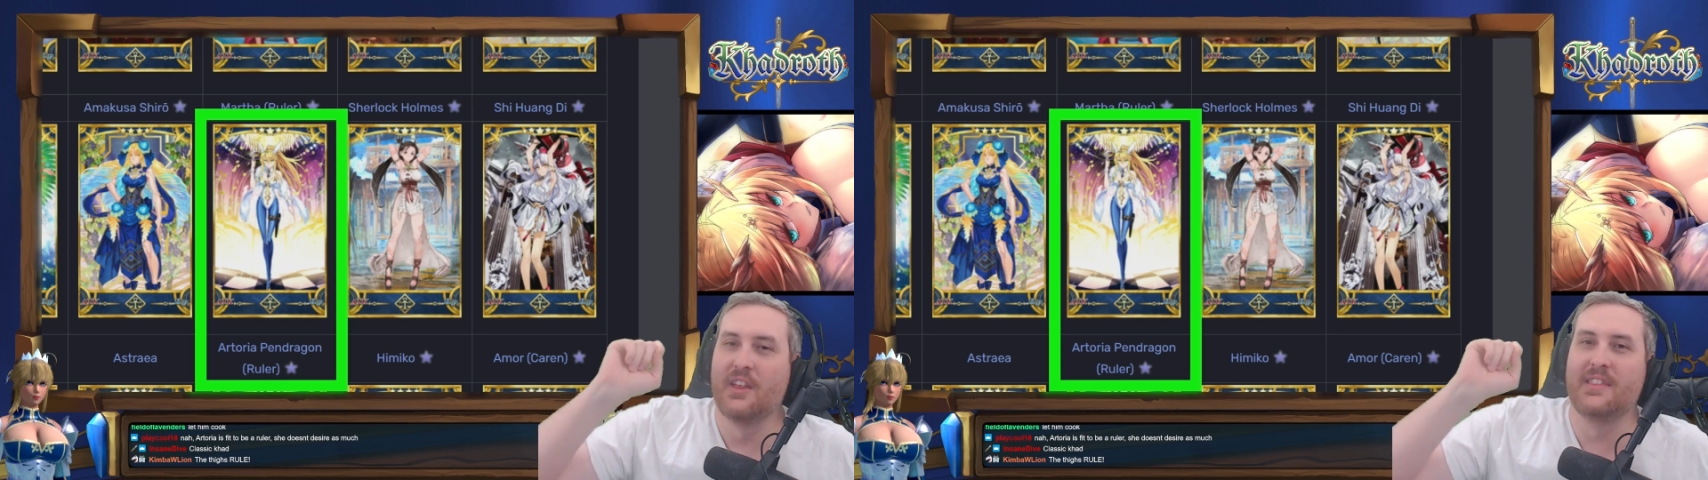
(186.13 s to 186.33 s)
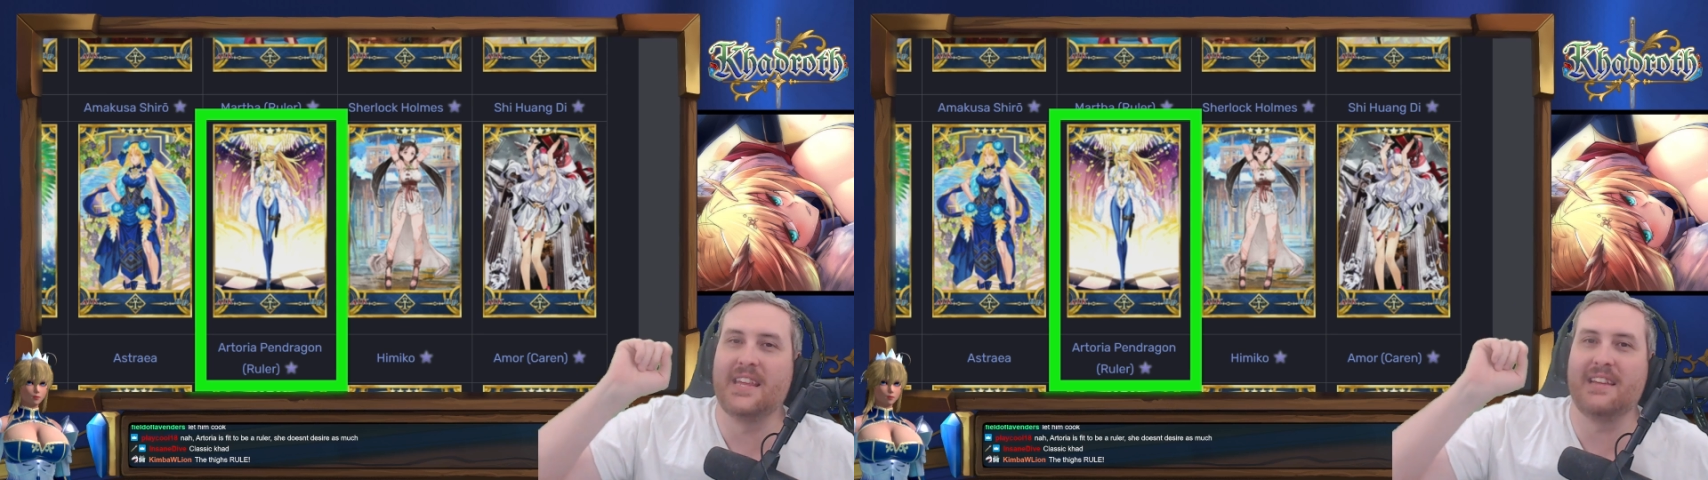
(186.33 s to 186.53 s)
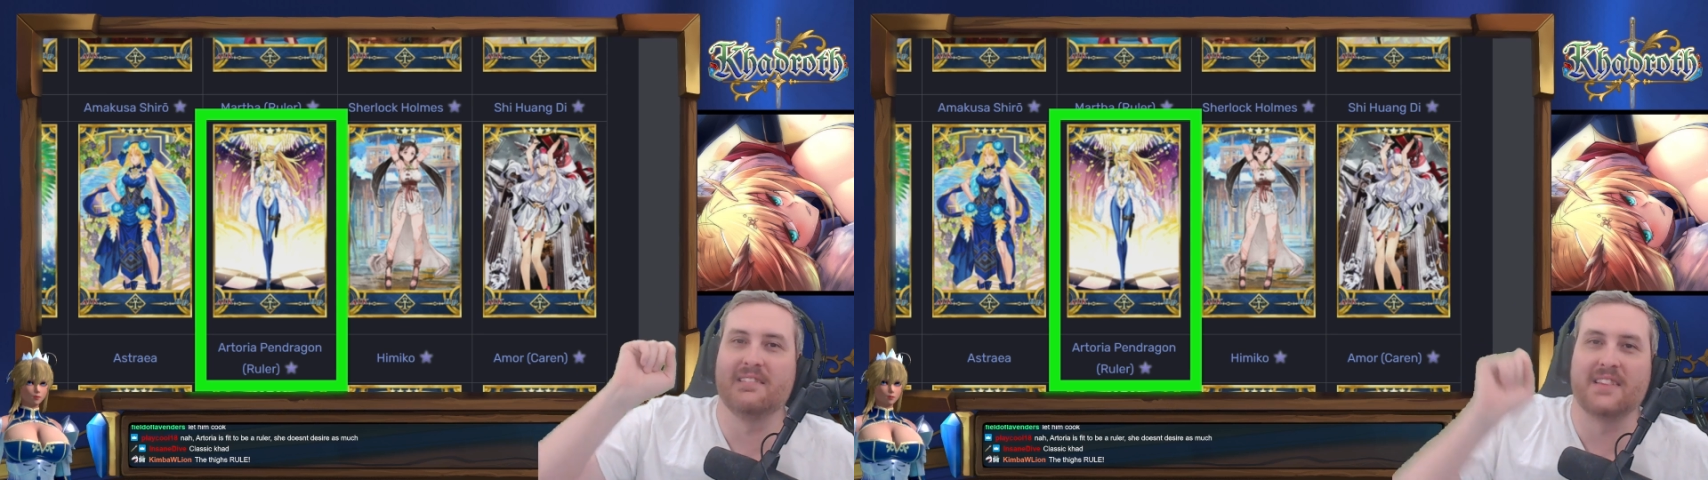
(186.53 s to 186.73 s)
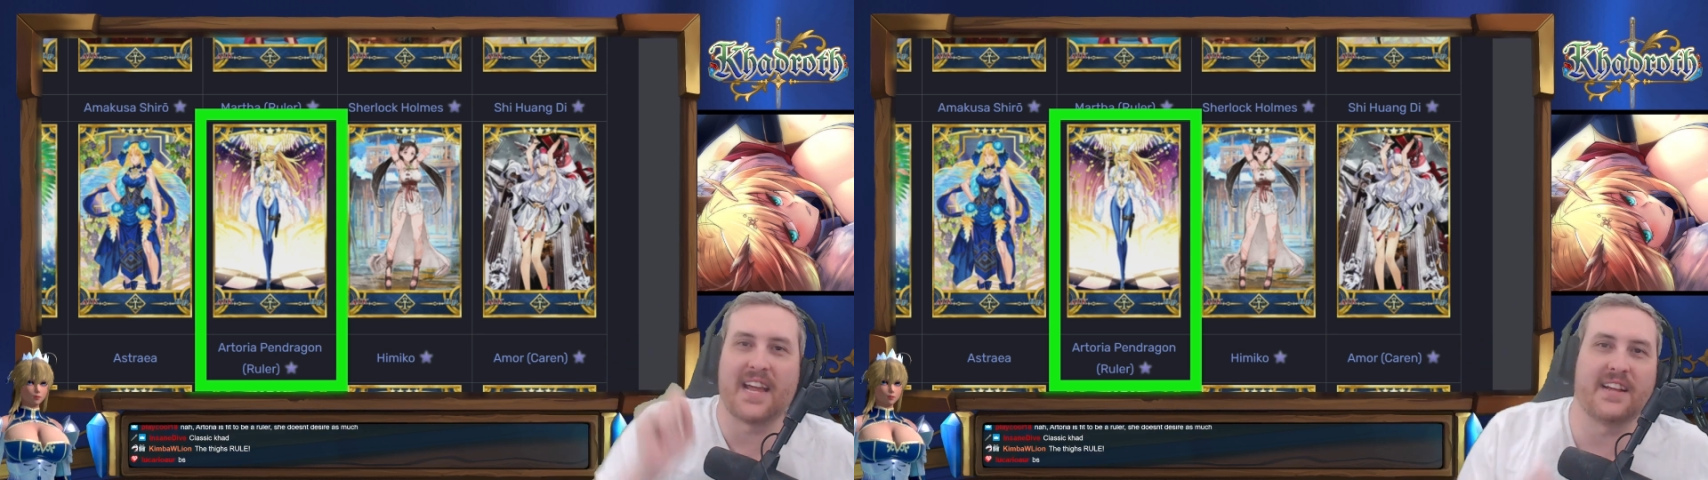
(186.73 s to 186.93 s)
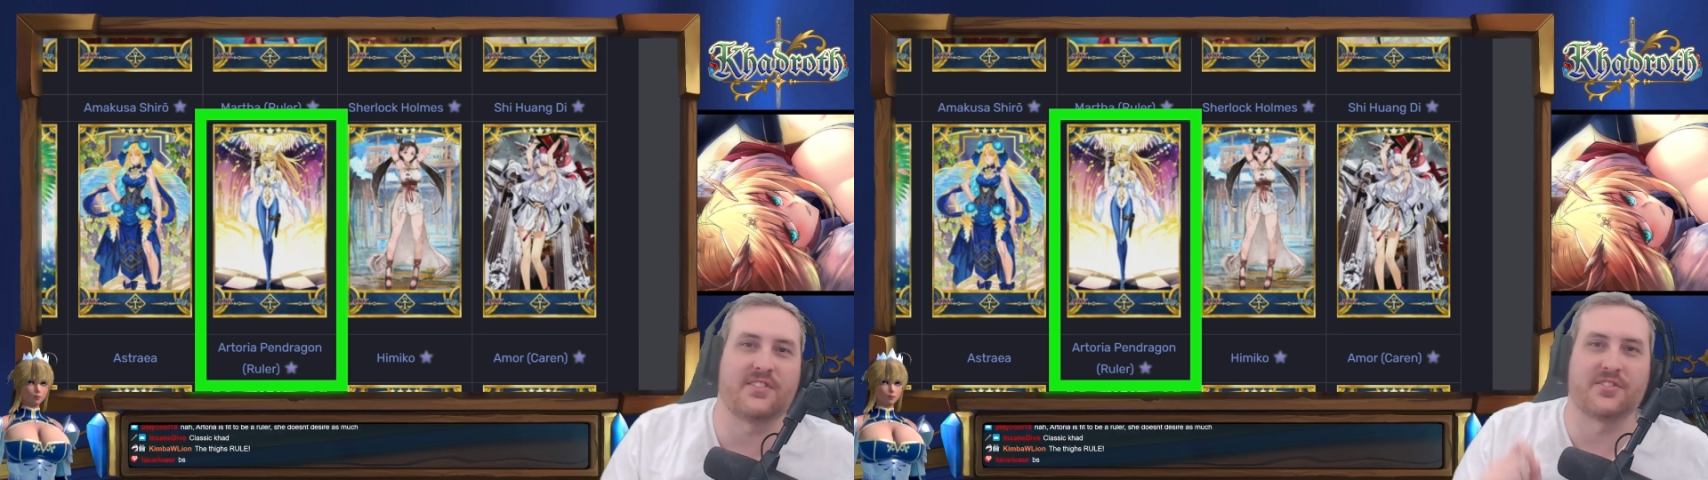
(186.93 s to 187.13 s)
the
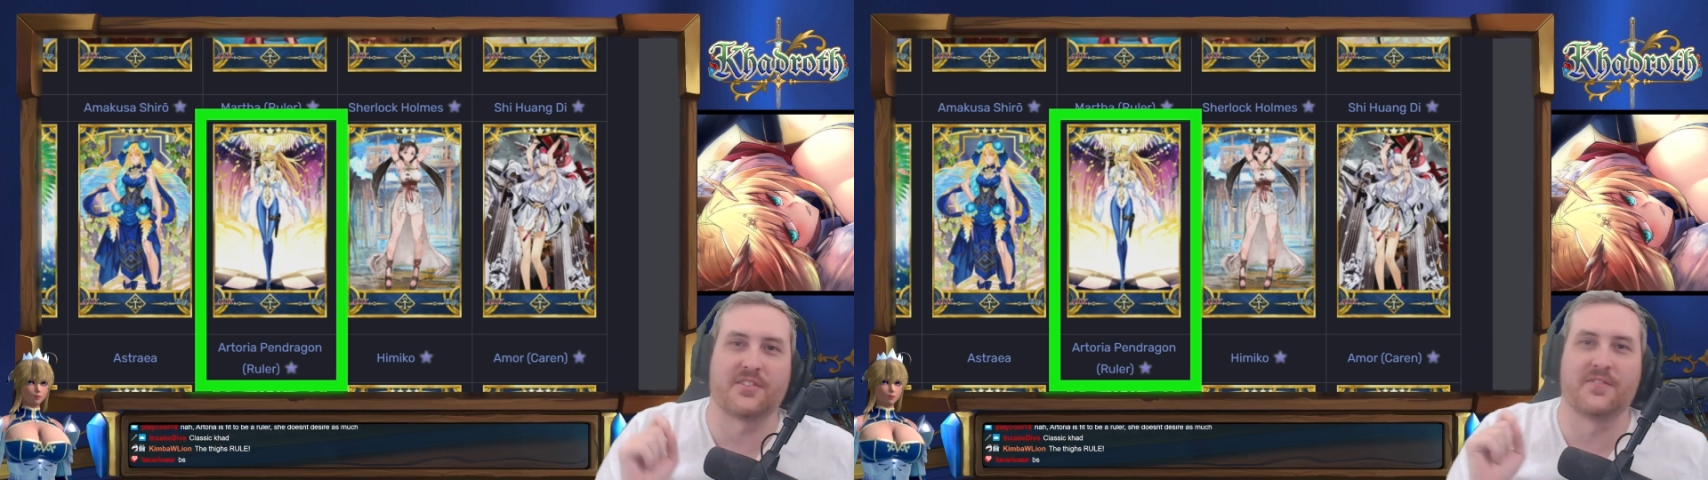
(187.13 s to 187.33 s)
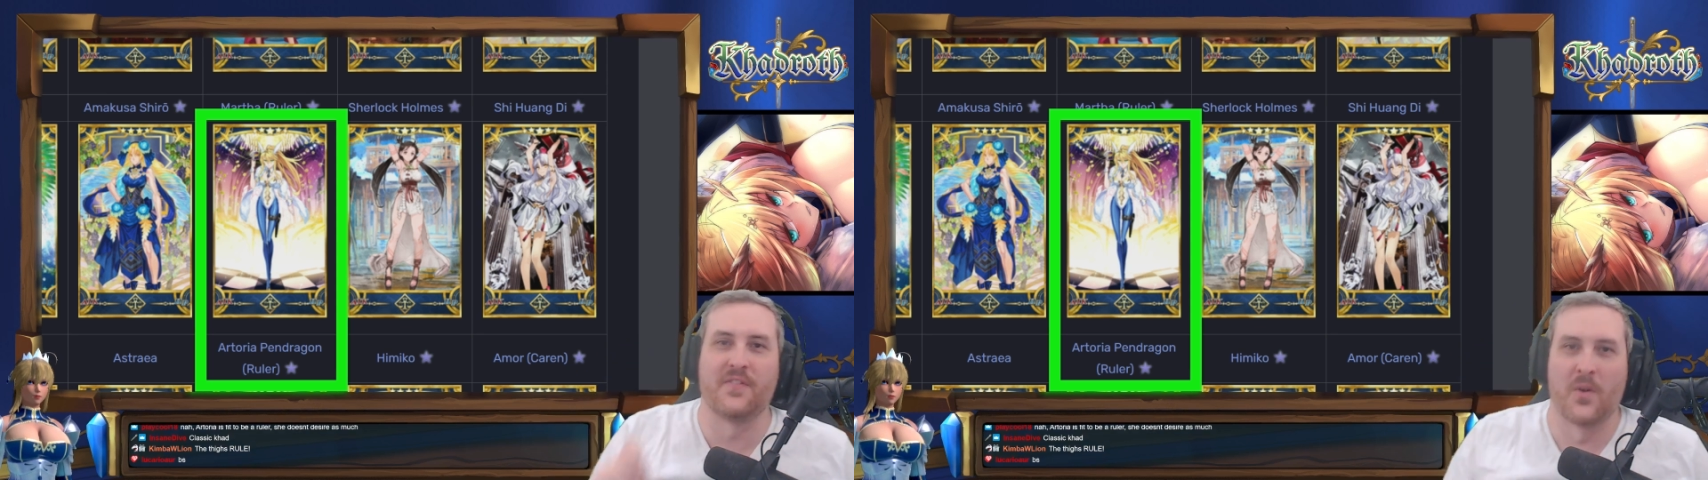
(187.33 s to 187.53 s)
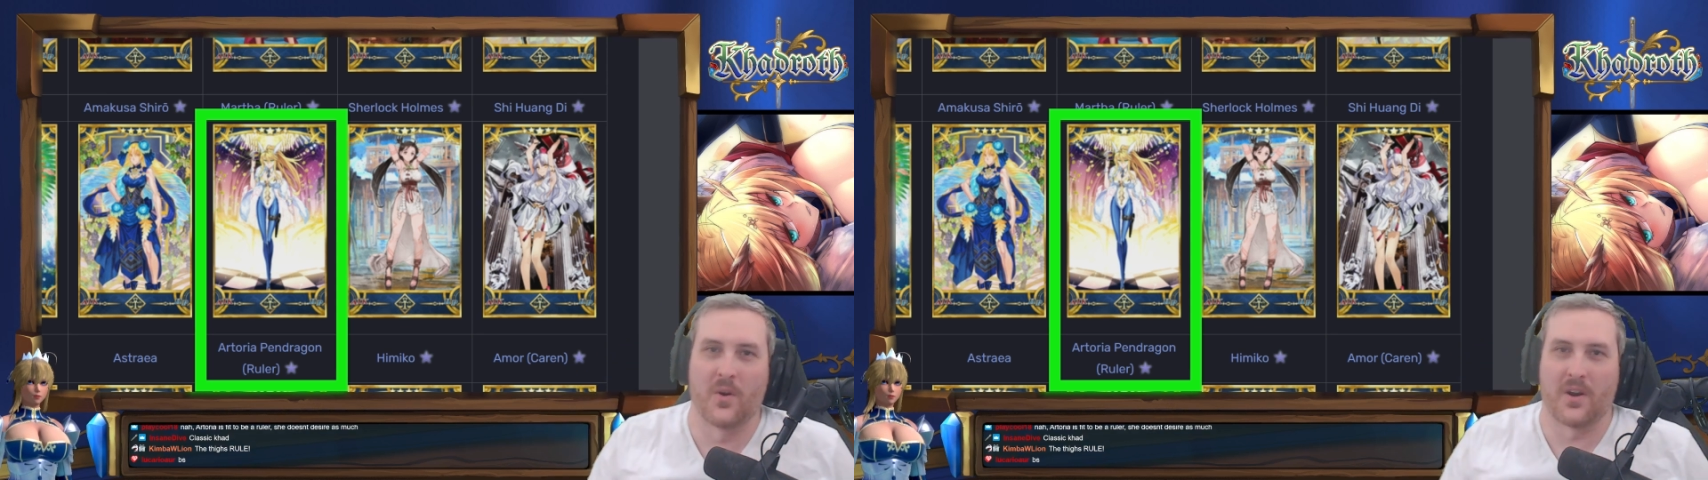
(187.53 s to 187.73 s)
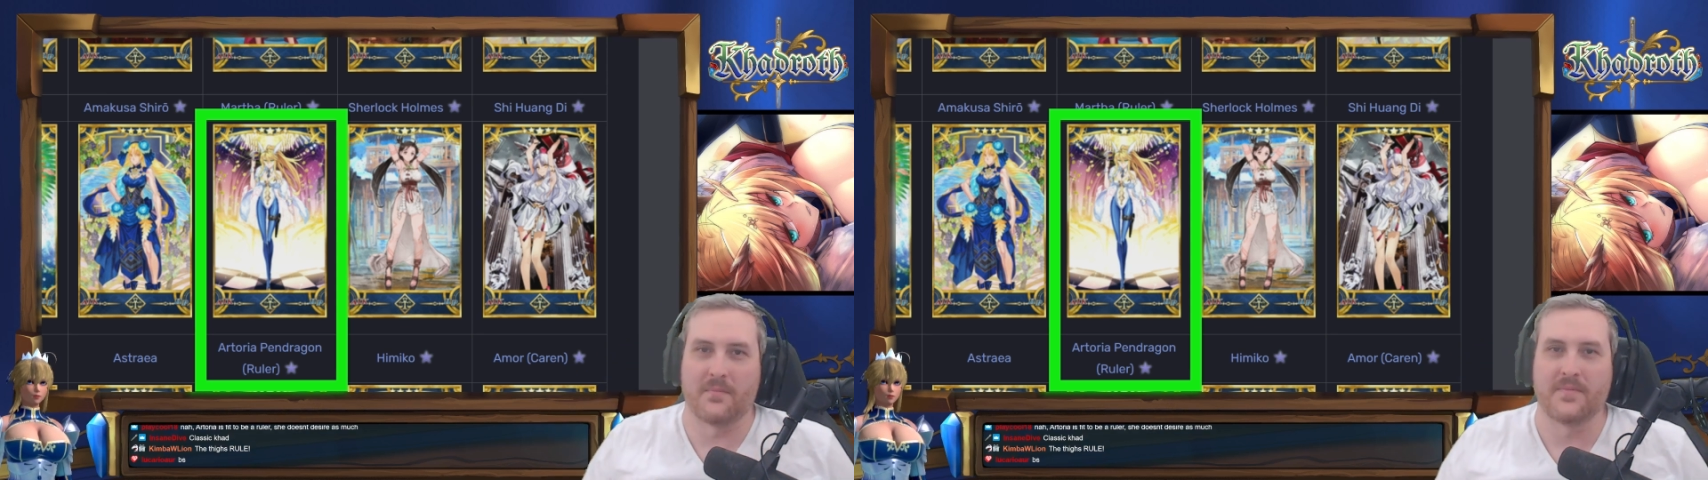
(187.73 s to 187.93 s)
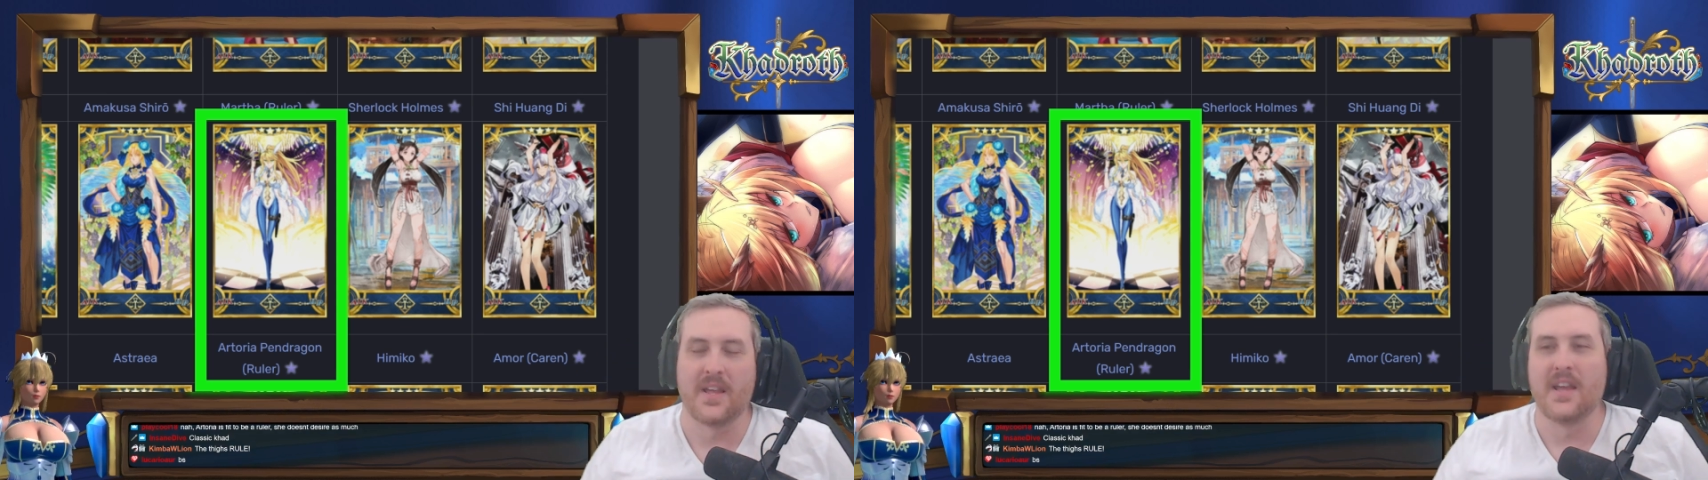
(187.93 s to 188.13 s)
Lancer form.